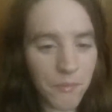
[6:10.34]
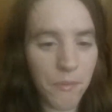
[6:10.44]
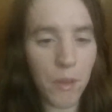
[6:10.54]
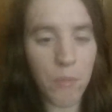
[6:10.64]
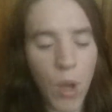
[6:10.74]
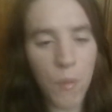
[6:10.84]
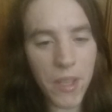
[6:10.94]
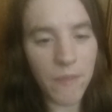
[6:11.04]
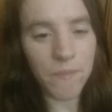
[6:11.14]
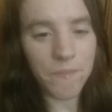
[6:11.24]
The
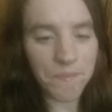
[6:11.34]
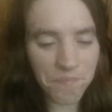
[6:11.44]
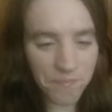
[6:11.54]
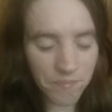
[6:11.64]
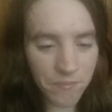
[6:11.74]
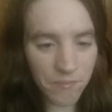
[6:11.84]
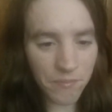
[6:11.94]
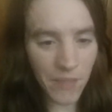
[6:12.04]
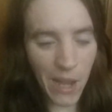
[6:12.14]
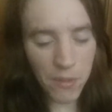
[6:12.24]
moment
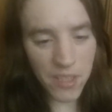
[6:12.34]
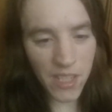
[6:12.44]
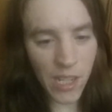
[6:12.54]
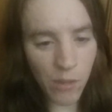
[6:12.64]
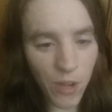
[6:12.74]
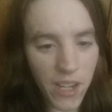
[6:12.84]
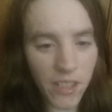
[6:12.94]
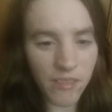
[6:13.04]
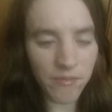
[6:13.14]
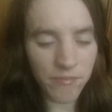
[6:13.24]
I was getting ready,